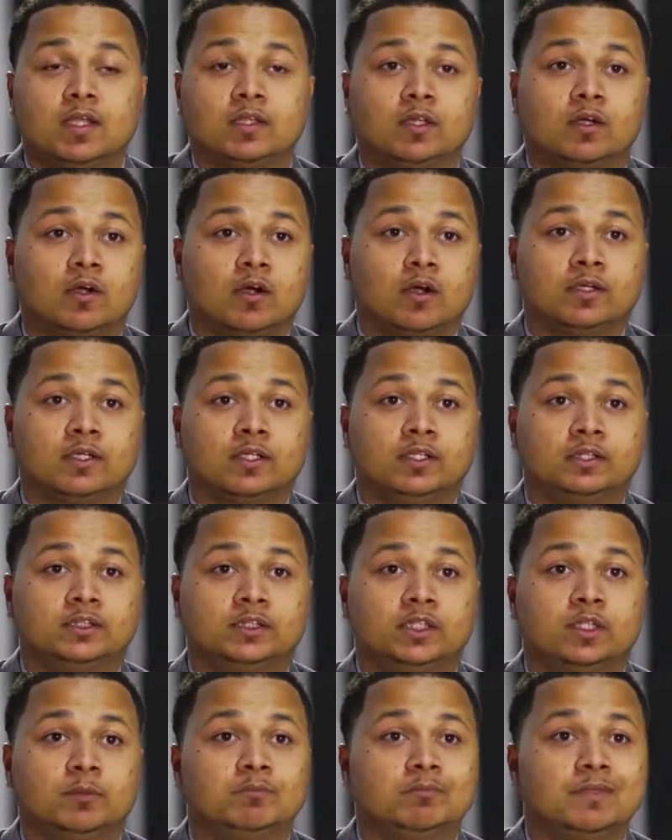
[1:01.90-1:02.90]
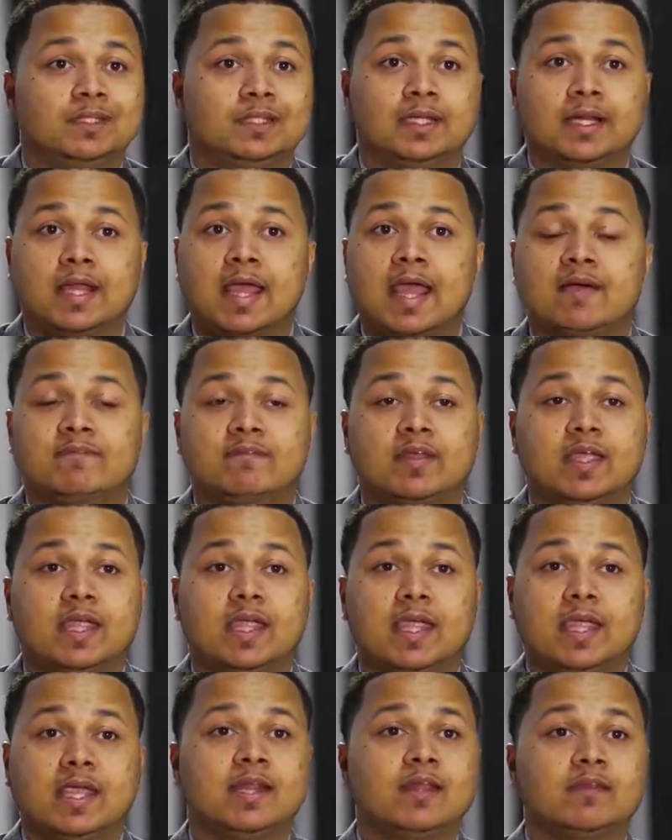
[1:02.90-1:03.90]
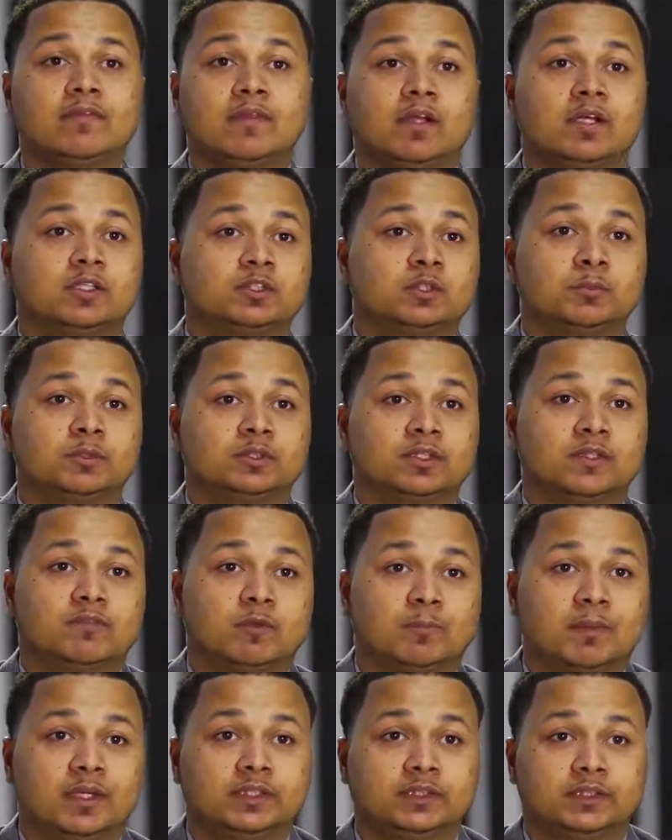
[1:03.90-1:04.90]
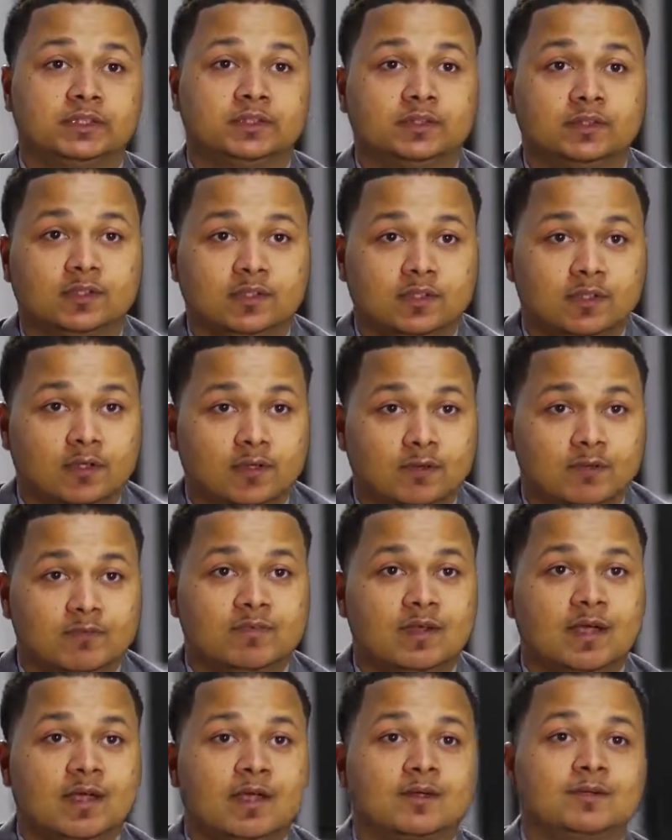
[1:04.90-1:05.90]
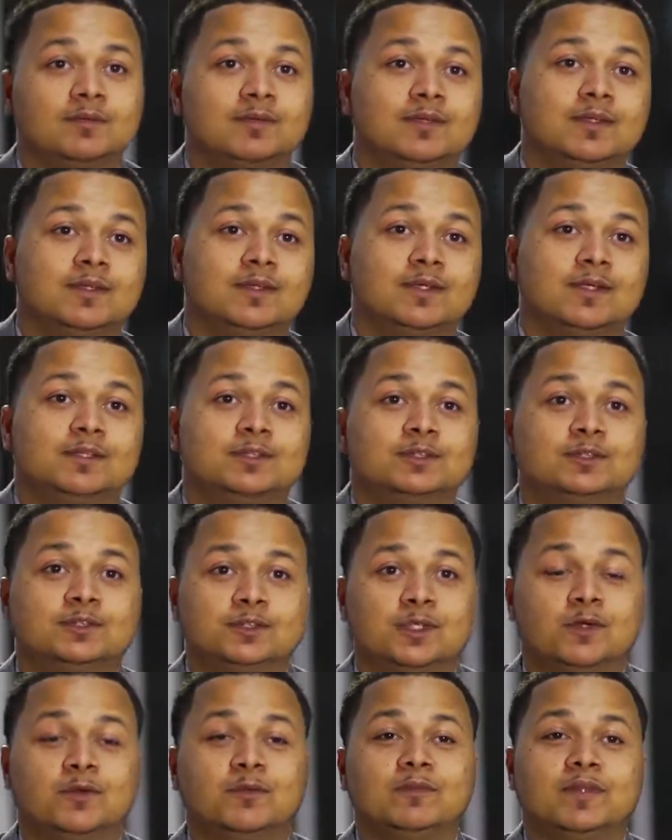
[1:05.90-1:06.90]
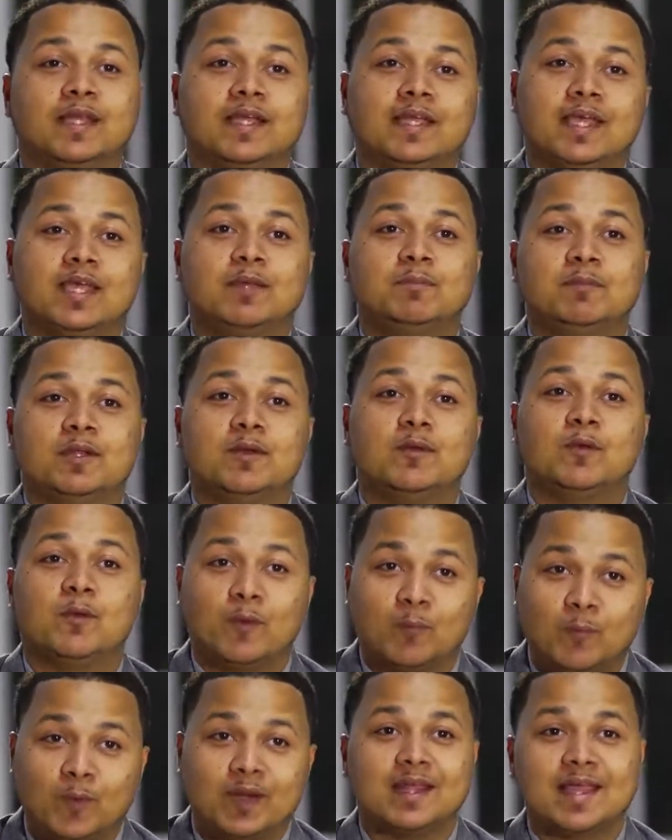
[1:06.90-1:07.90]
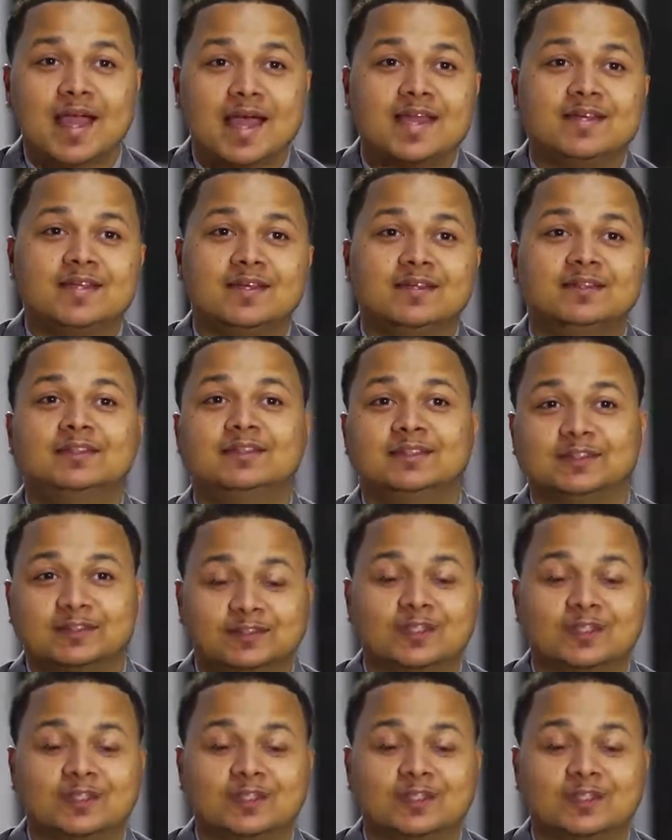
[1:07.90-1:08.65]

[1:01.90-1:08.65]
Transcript: The car dealership didn't have any of their customers' information on file. So that gave me a witty idea to